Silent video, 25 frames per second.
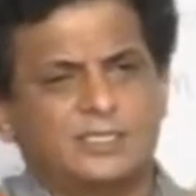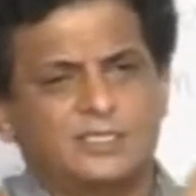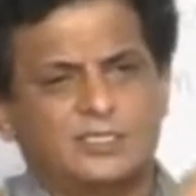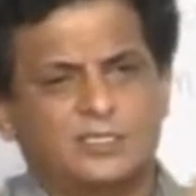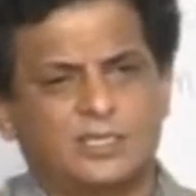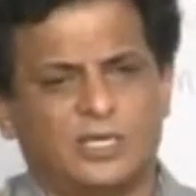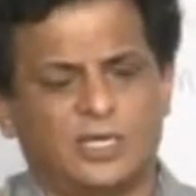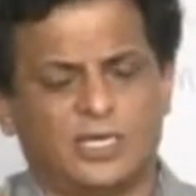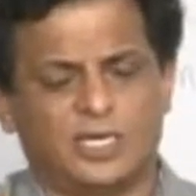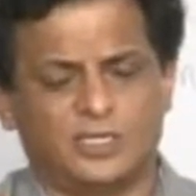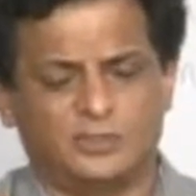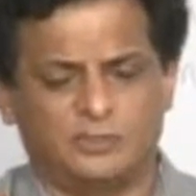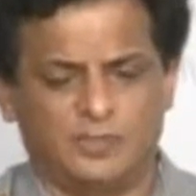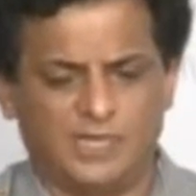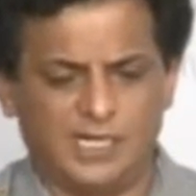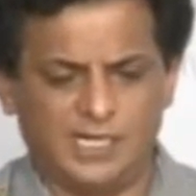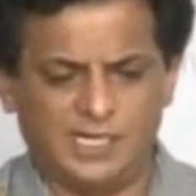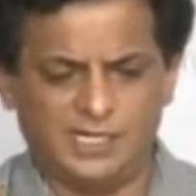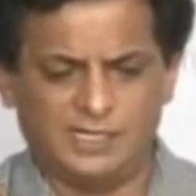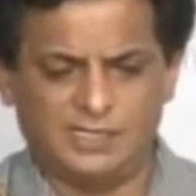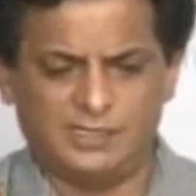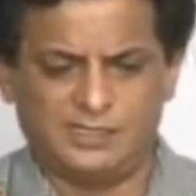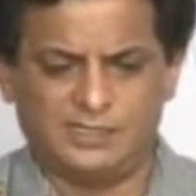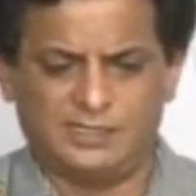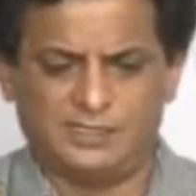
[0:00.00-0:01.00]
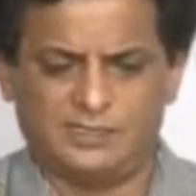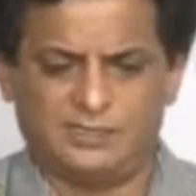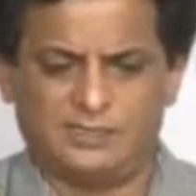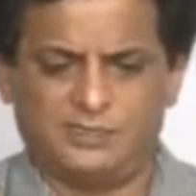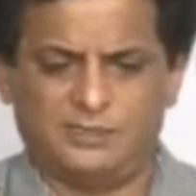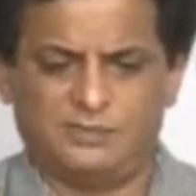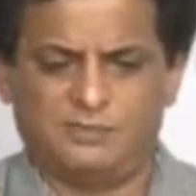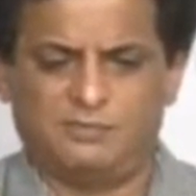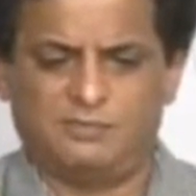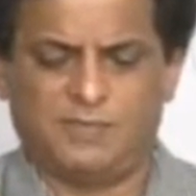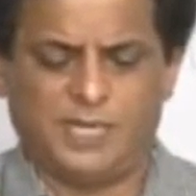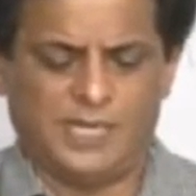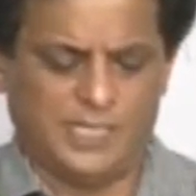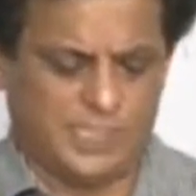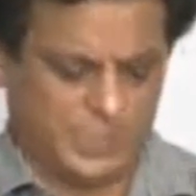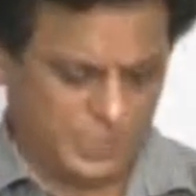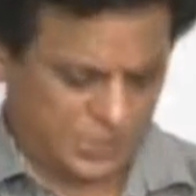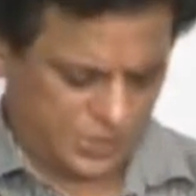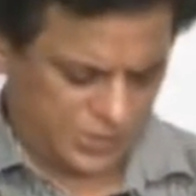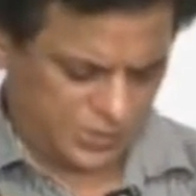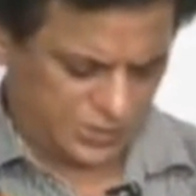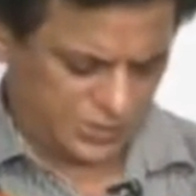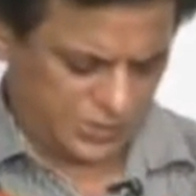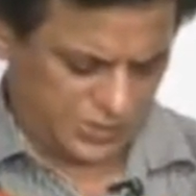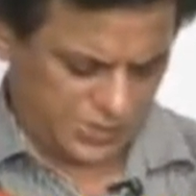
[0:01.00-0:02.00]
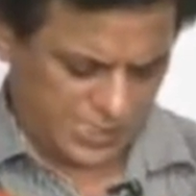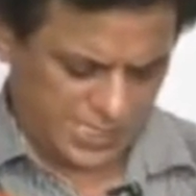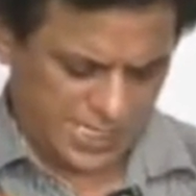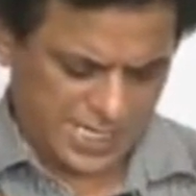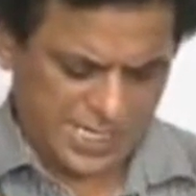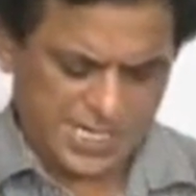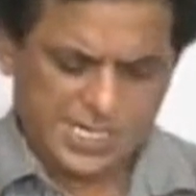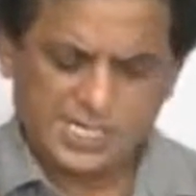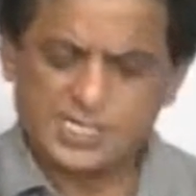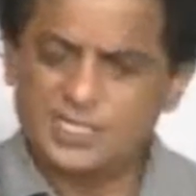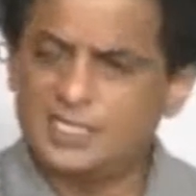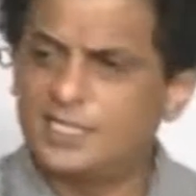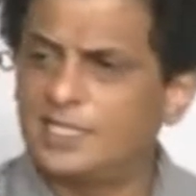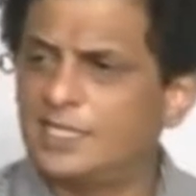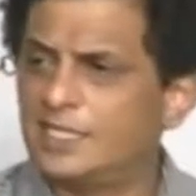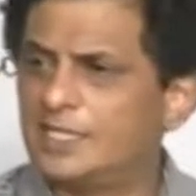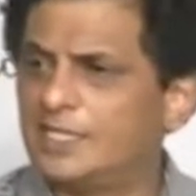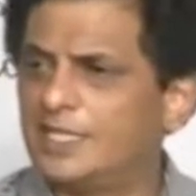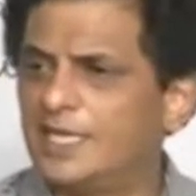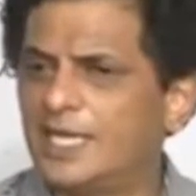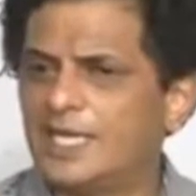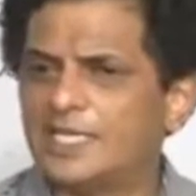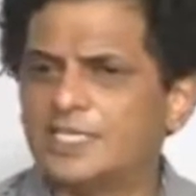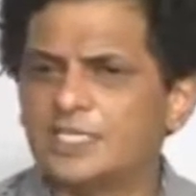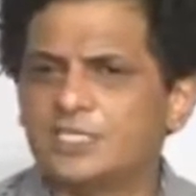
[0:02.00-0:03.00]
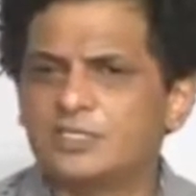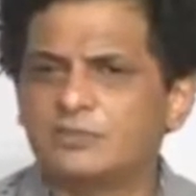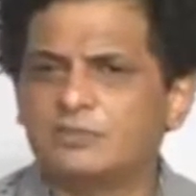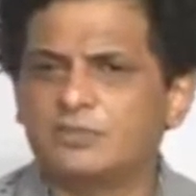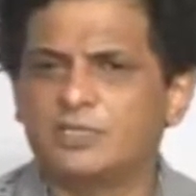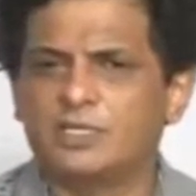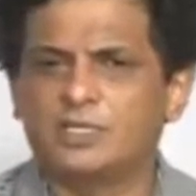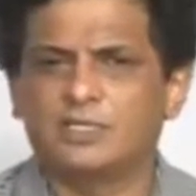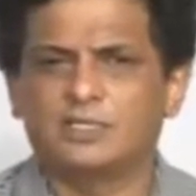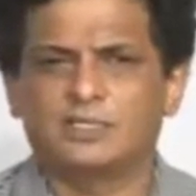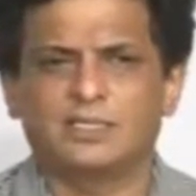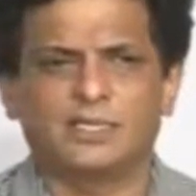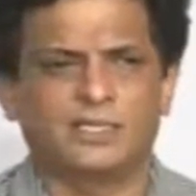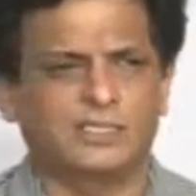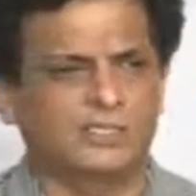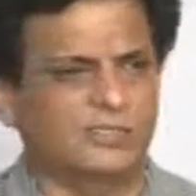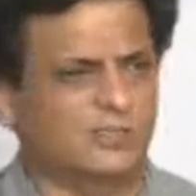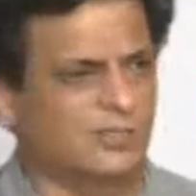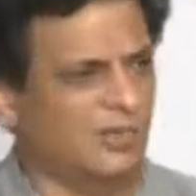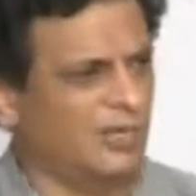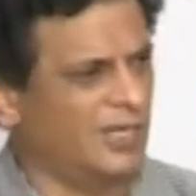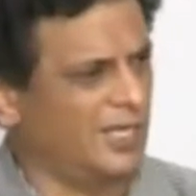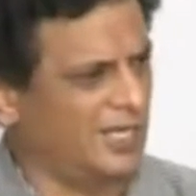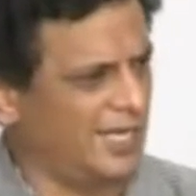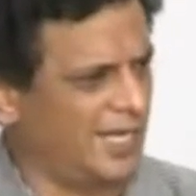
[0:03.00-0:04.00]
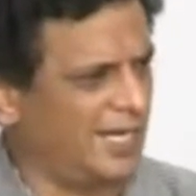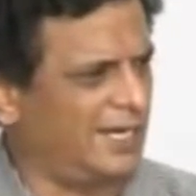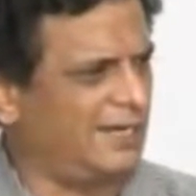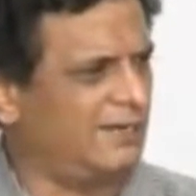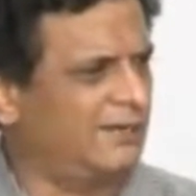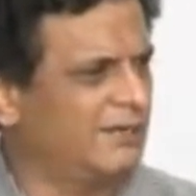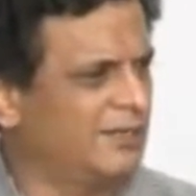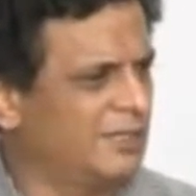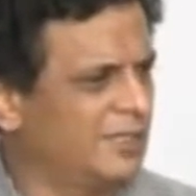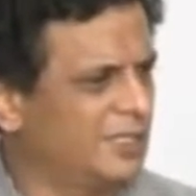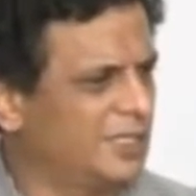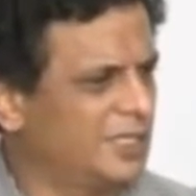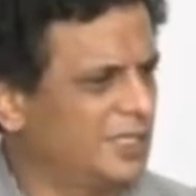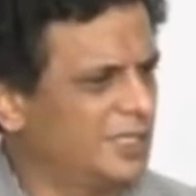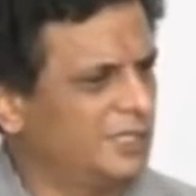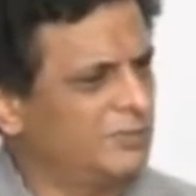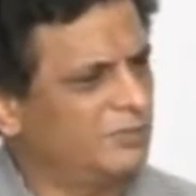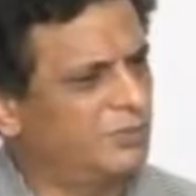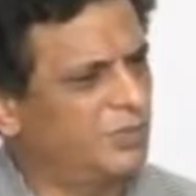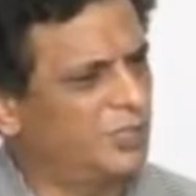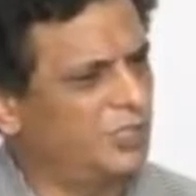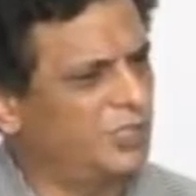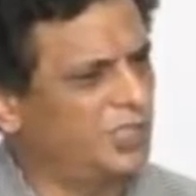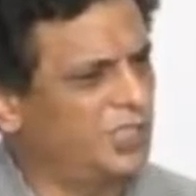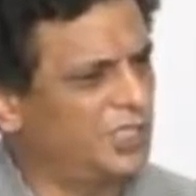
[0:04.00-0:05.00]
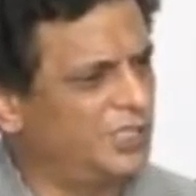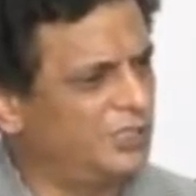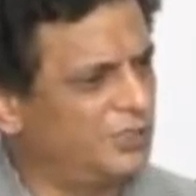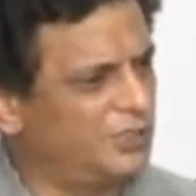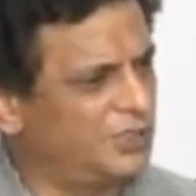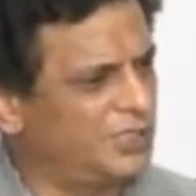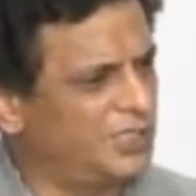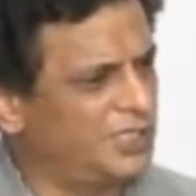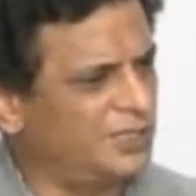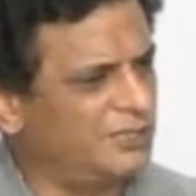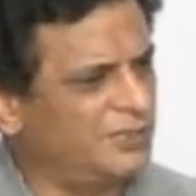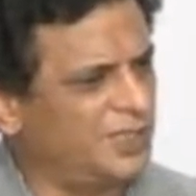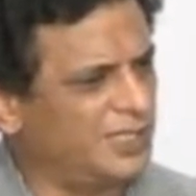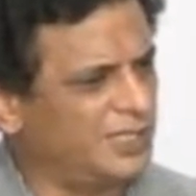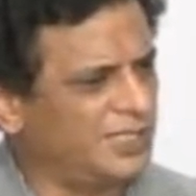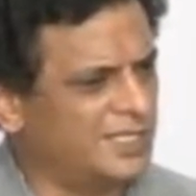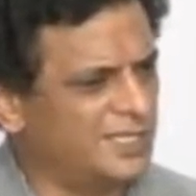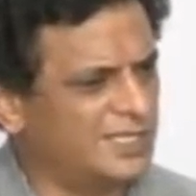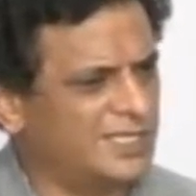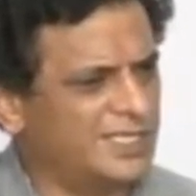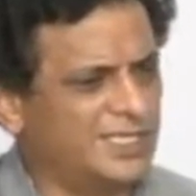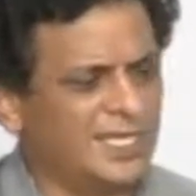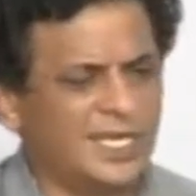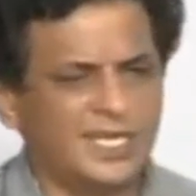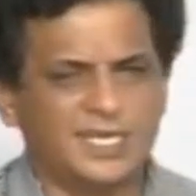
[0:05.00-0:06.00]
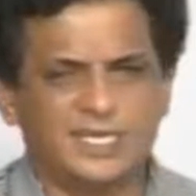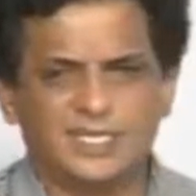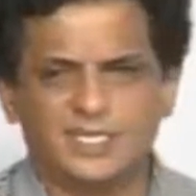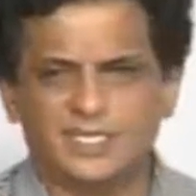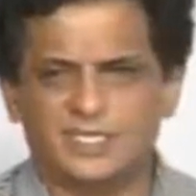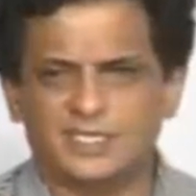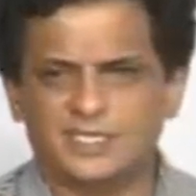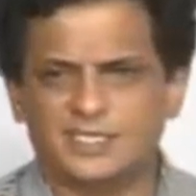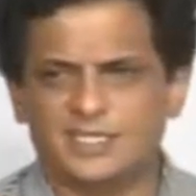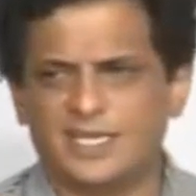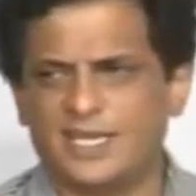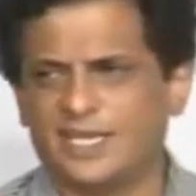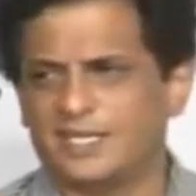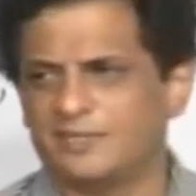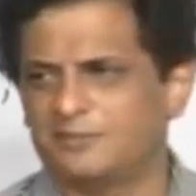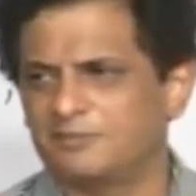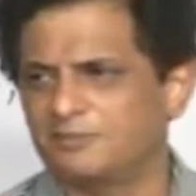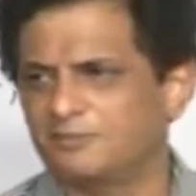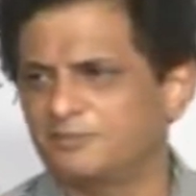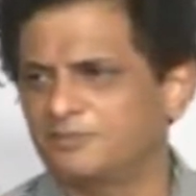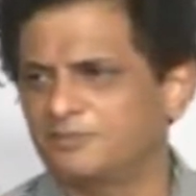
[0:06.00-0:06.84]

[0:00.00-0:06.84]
God will punish you in the next world. That is called hell. In both Hinduism and Christianity is there.